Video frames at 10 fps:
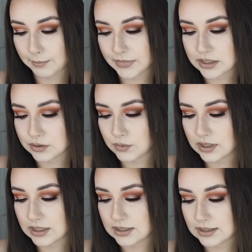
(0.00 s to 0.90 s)
This
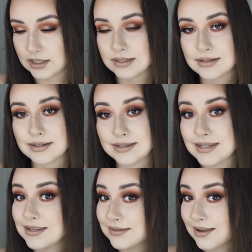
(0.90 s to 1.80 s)
one is Kiss the
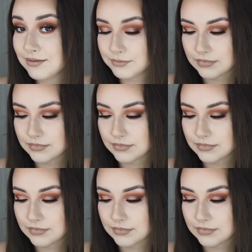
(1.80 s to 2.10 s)
Season.